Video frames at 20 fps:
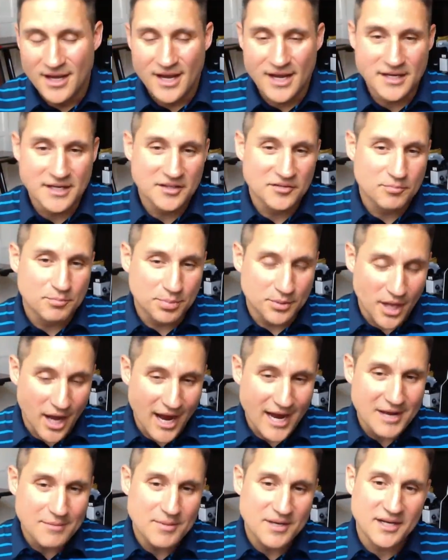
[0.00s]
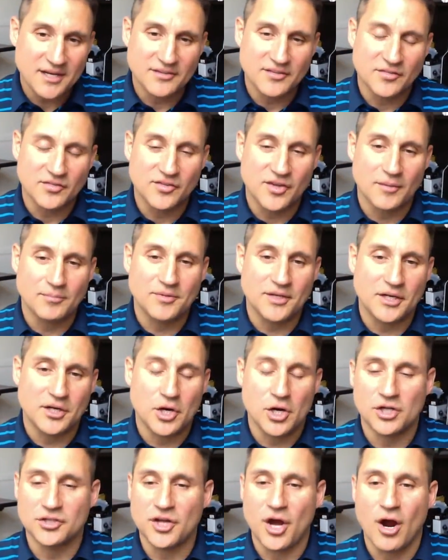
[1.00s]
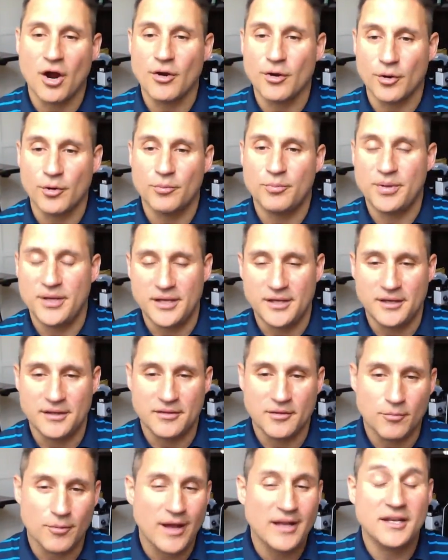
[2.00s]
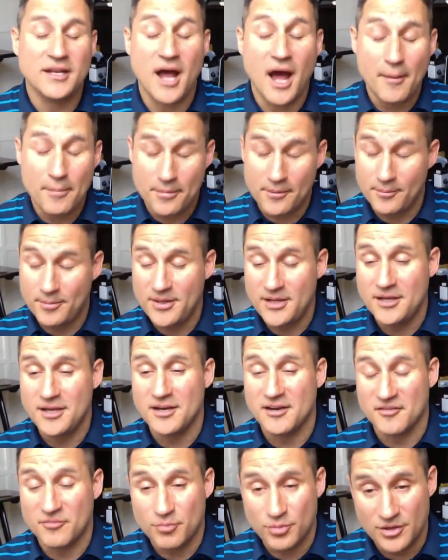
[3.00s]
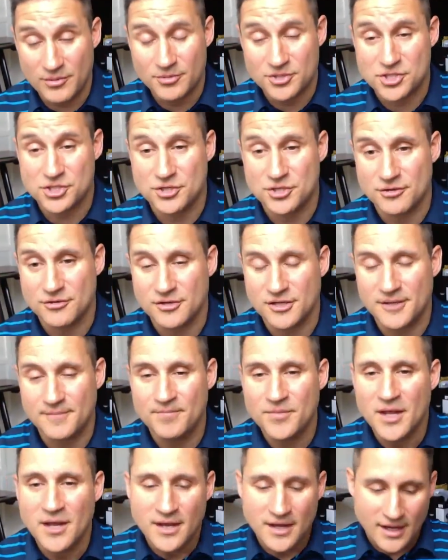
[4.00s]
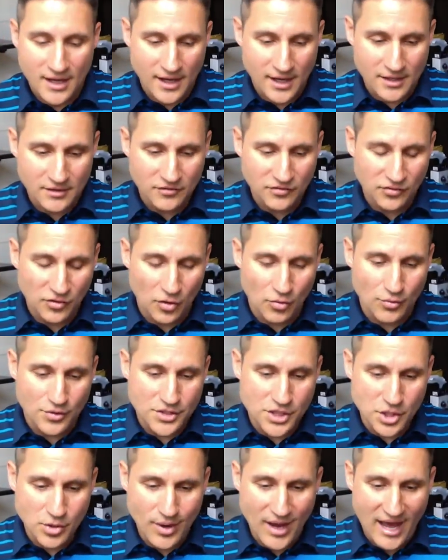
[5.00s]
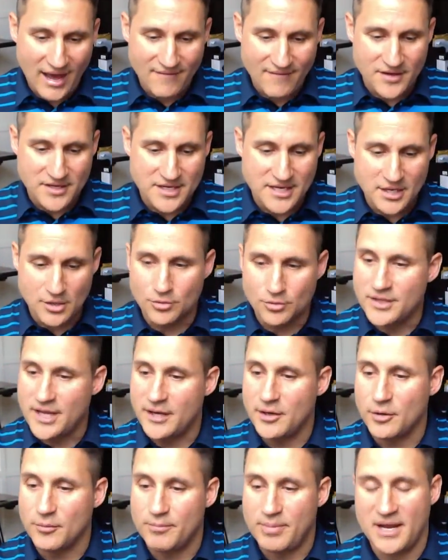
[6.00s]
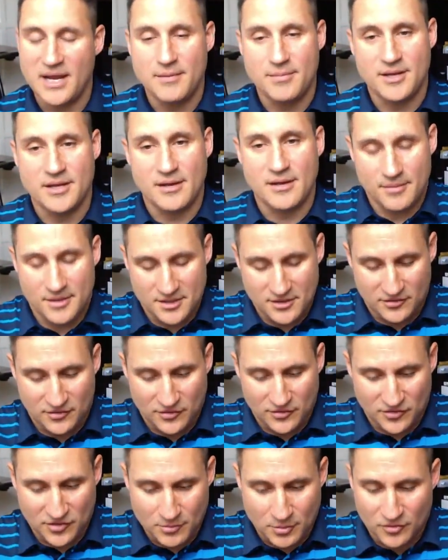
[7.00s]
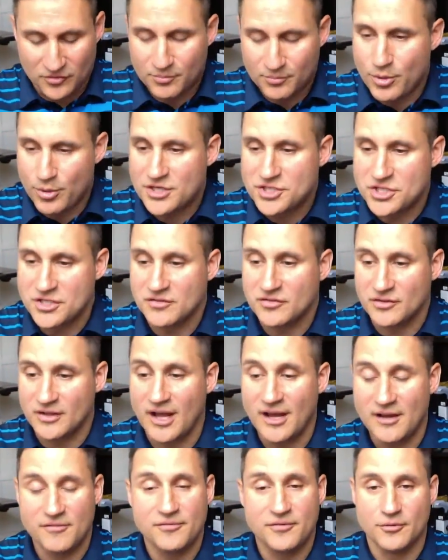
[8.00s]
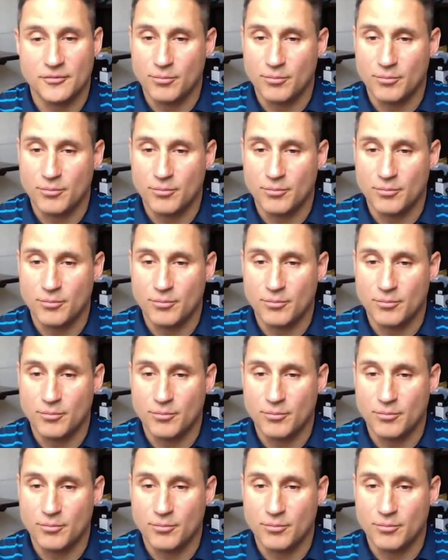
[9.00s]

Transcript: And he's blind because of something called ROP, the retinopathy of prematurity. And so when you have a neonatal baby, I mean, this is the most precious life.